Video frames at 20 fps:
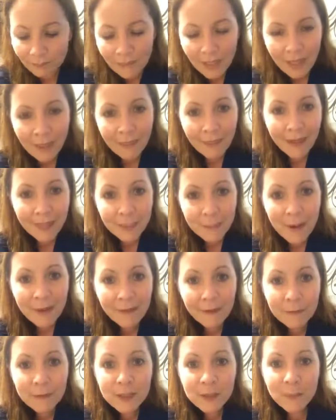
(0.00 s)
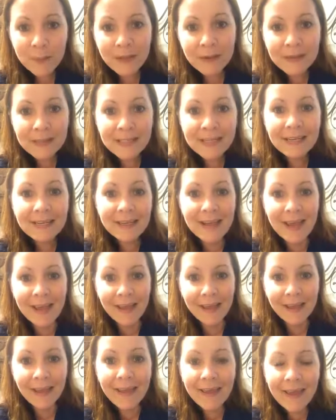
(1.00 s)
and that's my little spiel
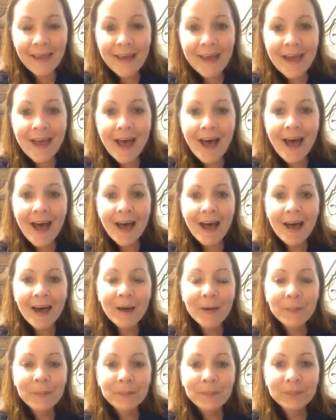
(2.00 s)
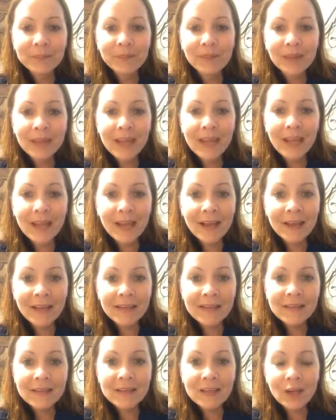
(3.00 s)
today.
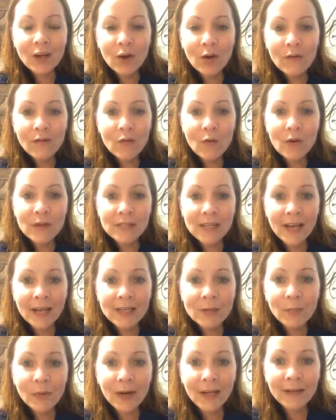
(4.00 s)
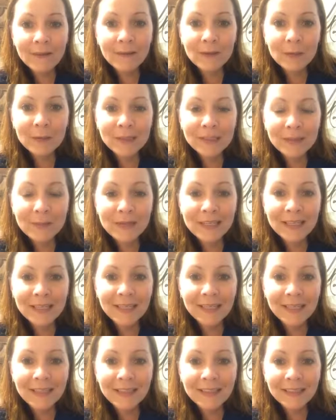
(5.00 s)
And of course I had to brag a little bit in the
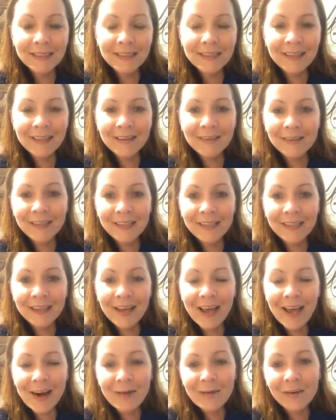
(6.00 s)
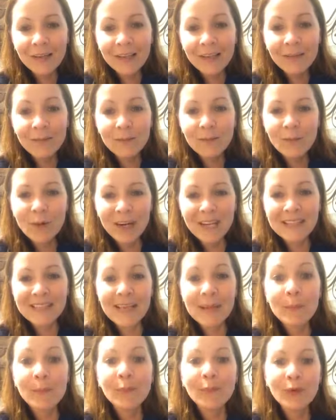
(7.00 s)
beginning. And I don't really want to
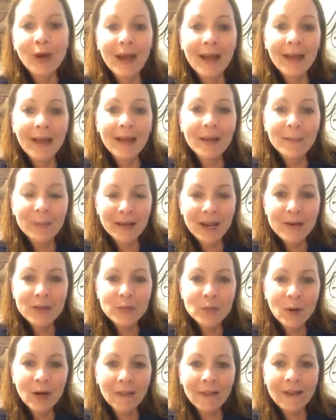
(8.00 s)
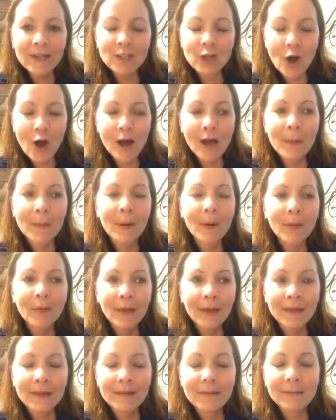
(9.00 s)
say brag, but I just want to like talk about
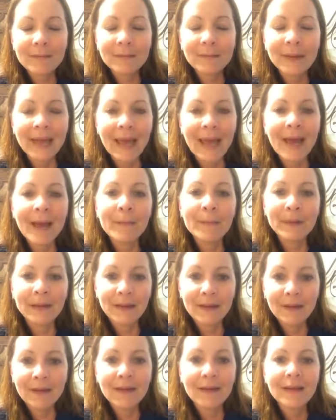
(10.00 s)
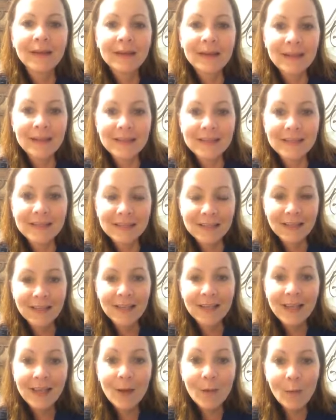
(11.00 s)
like my happiness
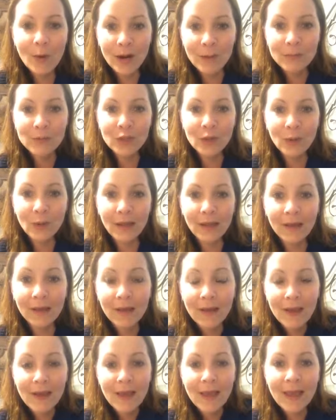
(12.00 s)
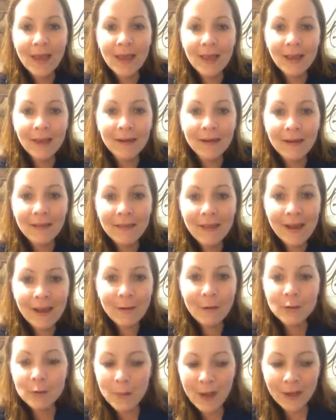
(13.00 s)
and what I'm doing. And
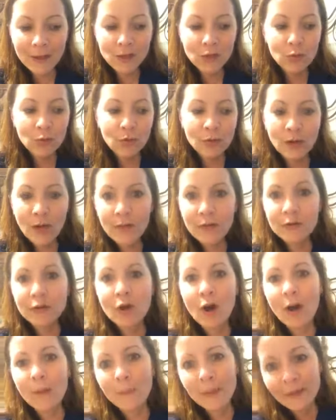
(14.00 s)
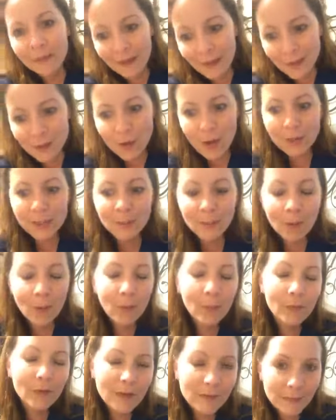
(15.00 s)
that goes back to another topic that I talked
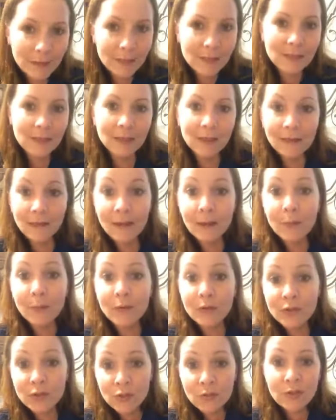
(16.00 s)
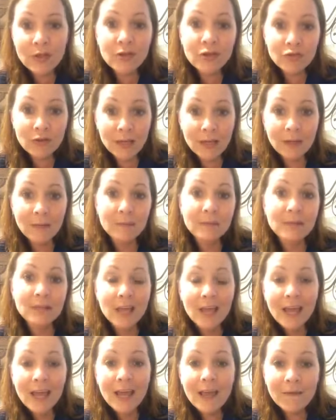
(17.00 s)
about previously, like pursue your dreams.
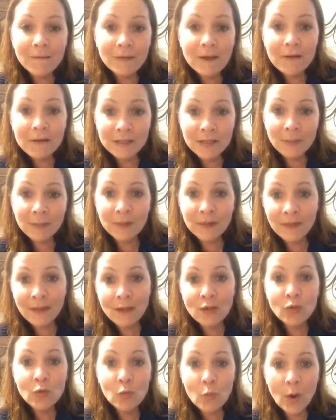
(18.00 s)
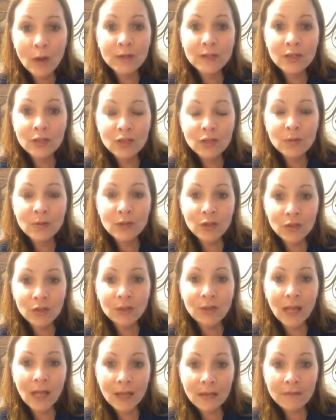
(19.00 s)
If there's something that you want to do in your
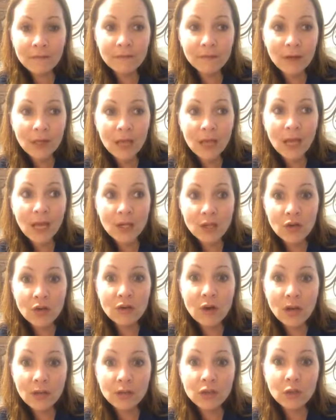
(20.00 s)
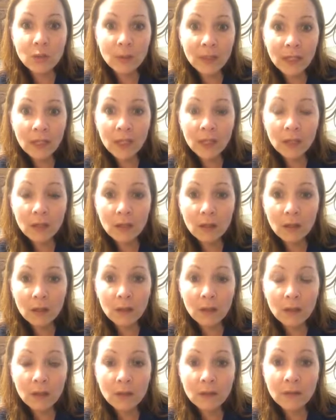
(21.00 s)
life and you're not doing it,
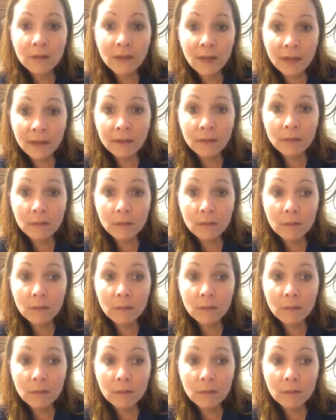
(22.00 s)
then